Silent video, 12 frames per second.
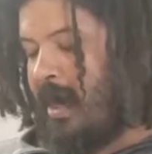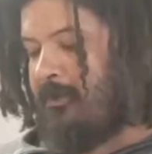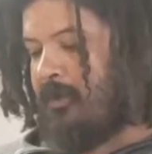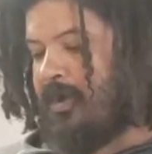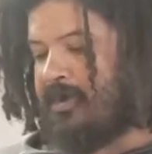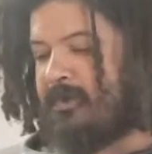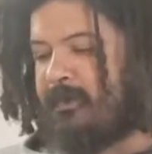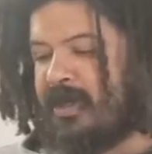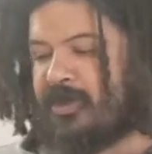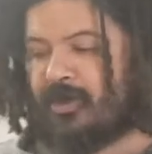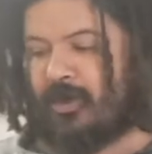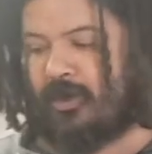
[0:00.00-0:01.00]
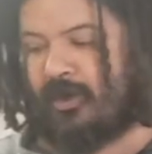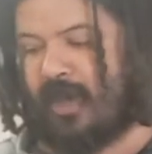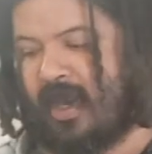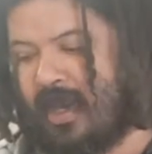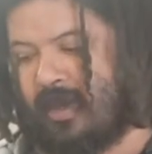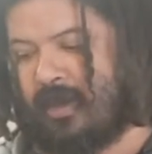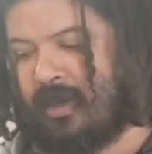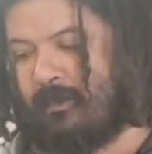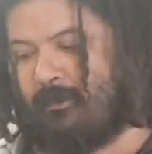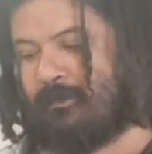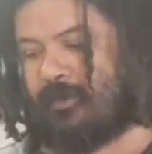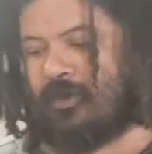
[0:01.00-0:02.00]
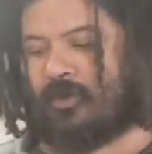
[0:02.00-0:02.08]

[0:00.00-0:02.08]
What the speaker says: going to make sure that I am